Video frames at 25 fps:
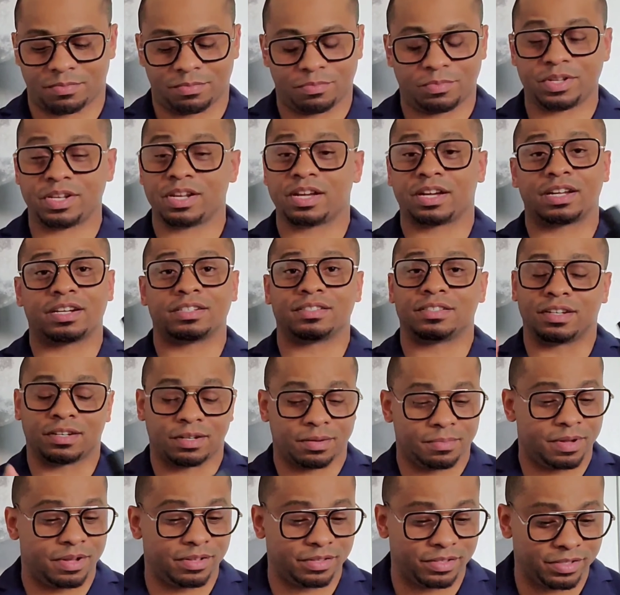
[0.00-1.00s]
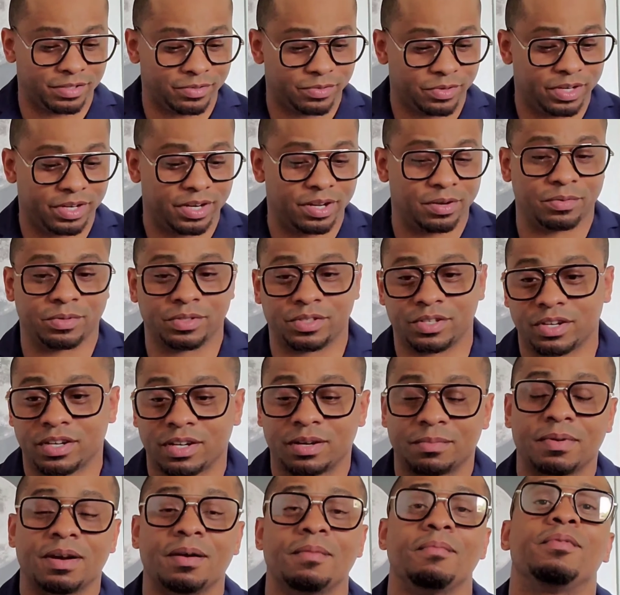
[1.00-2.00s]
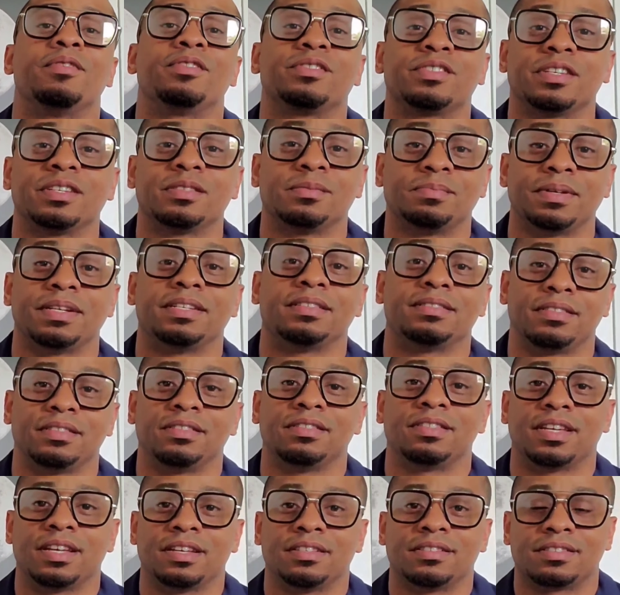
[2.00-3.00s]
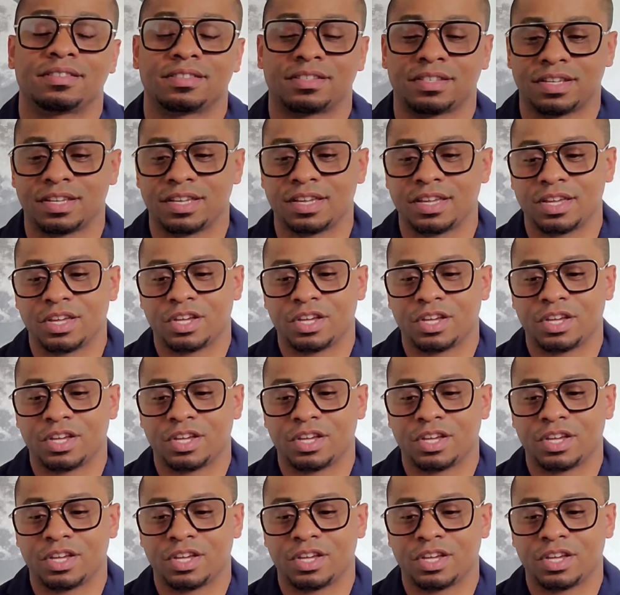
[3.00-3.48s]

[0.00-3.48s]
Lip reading: we're not gonna talk about this right now. We're talking about Mercedes-Benz Intense.